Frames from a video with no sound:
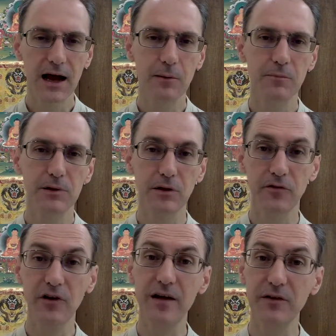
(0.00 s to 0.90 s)
So
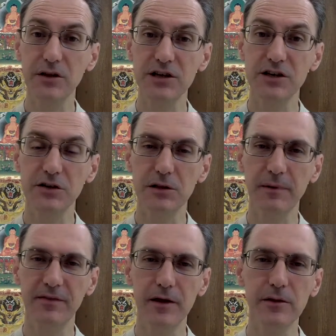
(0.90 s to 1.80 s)
there are these changes, but
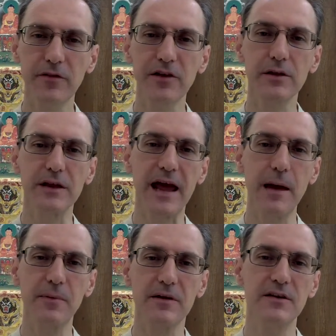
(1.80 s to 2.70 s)
those are things that
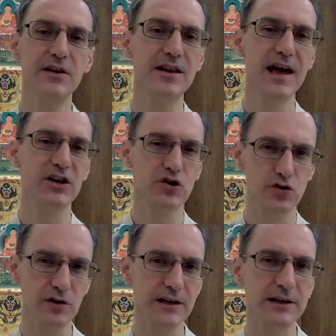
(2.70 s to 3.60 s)
happen
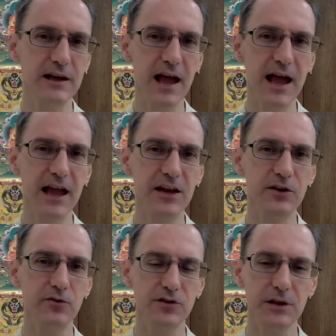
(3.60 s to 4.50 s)
naturally, and
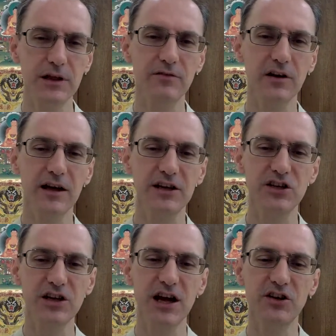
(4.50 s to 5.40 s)
you'll just have it like a
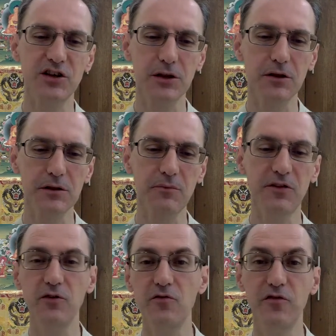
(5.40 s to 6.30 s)
change. It's not something that
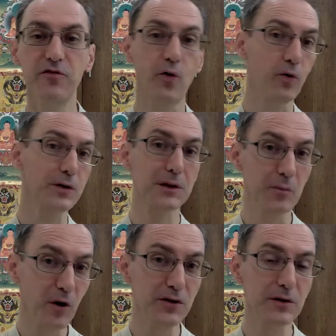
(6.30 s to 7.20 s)
you force
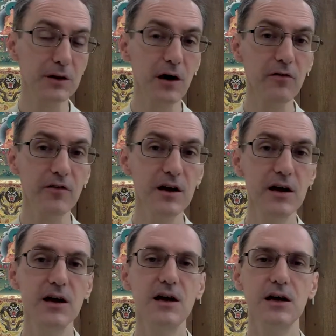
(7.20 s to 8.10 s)
upon yourself.
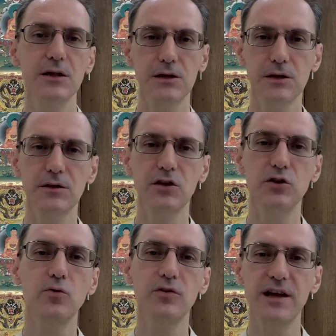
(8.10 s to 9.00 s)
It's just that you
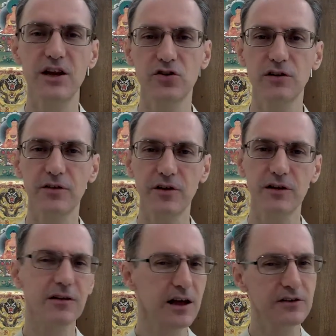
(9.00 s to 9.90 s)
will naturally think,
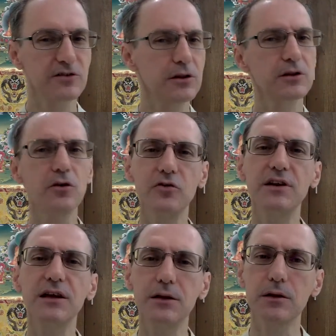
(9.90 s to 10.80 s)
like, you just don't
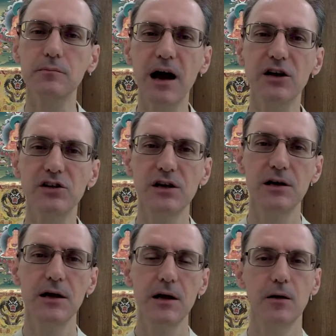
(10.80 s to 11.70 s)
need as much.
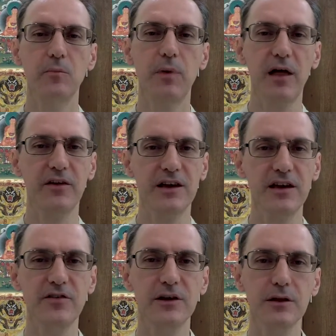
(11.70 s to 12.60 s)
But the key
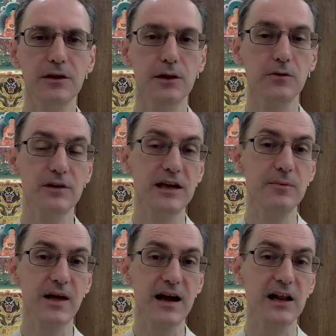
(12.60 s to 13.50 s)
thing is to still keep
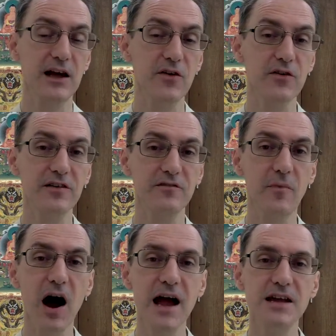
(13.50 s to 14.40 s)
that clarity of
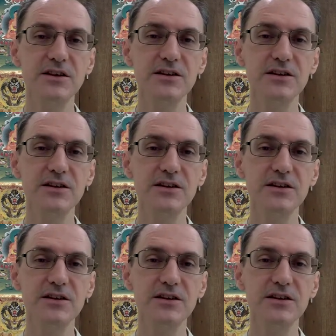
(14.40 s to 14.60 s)
mind